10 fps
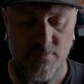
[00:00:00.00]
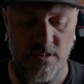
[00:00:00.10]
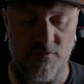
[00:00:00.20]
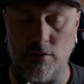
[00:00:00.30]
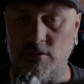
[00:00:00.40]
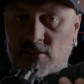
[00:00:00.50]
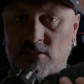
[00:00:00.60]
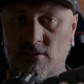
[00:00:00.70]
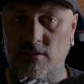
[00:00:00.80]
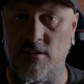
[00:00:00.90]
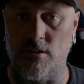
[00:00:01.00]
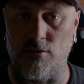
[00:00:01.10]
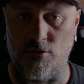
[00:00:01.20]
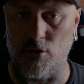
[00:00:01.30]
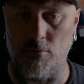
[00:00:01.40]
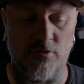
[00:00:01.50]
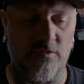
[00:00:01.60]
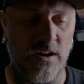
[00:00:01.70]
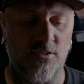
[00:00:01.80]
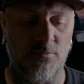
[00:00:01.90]
focus or the zoom is
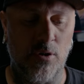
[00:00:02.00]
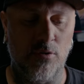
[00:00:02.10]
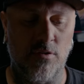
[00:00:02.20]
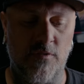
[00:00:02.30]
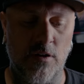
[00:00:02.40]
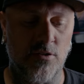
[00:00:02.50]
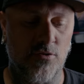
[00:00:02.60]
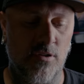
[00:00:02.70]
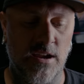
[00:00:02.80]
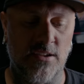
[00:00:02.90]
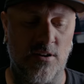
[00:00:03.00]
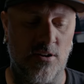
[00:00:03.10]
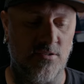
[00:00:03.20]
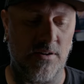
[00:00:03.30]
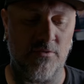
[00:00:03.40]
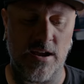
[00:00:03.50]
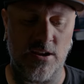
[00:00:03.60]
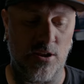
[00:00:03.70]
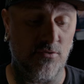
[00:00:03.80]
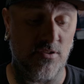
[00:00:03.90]
very smooth. The focus ring is also, I've not had
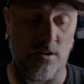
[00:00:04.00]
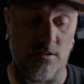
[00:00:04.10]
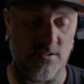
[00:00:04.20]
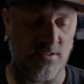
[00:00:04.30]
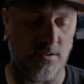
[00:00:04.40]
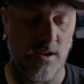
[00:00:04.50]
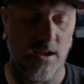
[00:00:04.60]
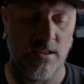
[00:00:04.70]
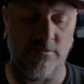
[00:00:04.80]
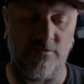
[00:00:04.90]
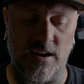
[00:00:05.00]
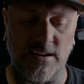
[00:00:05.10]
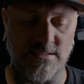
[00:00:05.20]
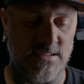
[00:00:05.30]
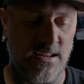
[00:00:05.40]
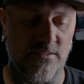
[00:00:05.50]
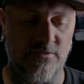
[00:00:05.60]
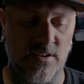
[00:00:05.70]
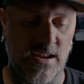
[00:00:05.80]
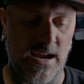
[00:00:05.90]
to use it, honestly. It's very
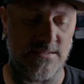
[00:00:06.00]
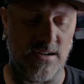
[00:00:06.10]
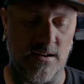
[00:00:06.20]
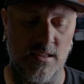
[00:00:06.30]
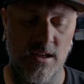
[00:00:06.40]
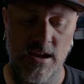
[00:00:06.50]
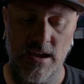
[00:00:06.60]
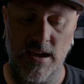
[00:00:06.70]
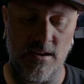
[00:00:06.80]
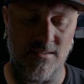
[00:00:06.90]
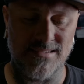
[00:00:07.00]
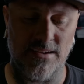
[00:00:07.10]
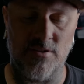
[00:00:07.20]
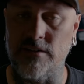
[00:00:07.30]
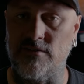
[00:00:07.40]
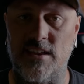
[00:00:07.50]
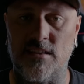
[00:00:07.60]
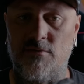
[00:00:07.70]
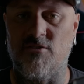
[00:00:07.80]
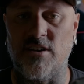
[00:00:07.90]
stiff and tactile. And honestly, I've not even
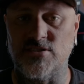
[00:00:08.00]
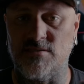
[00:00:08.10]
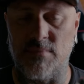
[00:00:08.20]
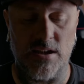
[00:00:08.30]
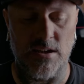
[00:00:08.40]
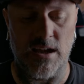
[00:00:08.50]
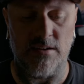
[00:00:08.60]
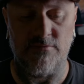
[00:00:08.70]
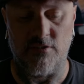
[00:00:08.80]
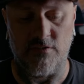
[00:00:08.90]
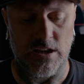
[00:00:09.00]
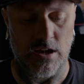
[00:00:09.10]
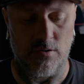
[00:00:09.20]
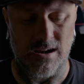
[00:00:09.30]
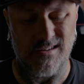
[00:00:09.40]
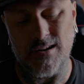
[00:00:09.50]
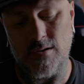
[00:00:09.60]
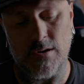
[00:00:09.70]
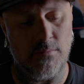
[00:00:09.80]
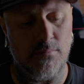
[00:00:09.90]
set the function button yet for video. And I don't
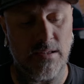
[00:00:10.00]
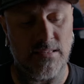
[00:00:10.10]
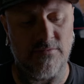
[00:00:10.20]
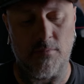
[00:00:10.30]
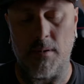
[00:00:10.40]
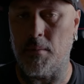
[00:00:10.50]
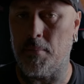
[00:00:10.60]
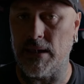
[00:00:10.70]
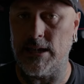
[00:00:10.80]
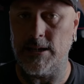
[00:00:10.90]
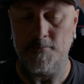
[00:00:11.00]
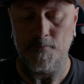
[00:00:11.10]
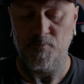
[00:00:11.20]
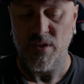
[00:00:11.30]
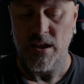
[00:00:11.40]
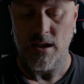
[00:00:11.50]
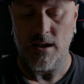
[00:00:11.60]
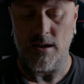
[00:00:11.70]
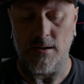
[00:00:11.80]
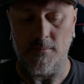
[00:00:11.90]
even know what I'd make that for, maybe peaking.
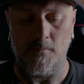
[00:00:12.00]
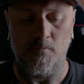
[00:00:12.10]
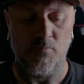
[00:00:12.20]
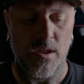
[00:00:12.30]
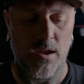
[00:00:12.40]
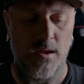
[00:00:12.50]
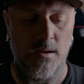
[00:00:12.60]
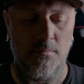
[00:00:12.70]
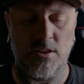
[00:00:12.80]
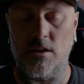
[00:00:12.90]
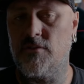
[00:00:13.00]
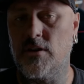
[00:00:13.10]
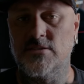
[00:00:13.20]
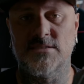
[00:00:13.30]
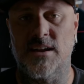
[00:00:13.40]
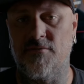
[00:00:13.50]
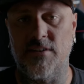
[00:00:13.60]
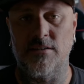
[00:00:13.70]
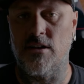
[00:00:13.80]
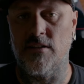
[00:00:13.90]
But the autofocus I've
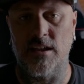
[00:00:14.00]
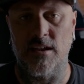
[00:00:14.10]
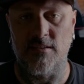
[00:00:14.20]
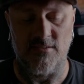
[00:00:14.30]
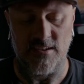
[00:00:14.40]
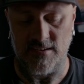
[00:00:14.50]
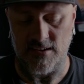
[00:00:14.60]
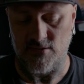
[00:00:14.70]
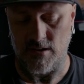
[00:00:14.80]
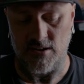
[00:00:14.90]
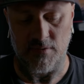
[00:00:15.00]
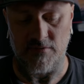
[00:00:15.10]
found in the Z6 III has been